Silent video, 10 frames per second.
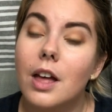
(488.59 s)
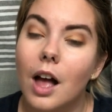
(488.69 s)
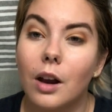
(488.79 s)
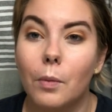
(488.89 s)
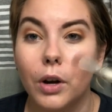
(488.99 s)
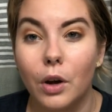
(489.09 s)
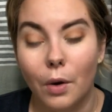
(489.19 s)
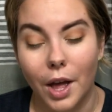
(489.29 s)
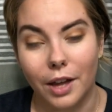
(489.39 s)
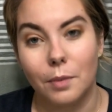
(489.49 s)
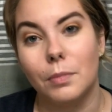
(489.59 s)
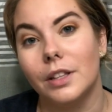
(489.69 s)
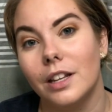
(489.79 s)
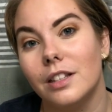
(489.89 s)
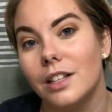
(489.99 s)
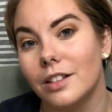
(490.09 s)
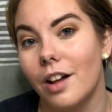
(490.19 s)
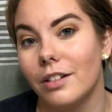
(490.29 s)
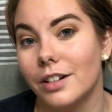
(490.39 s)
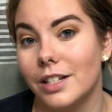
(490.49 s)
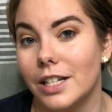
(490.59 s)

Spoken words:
and I want to go ahead and blend these colors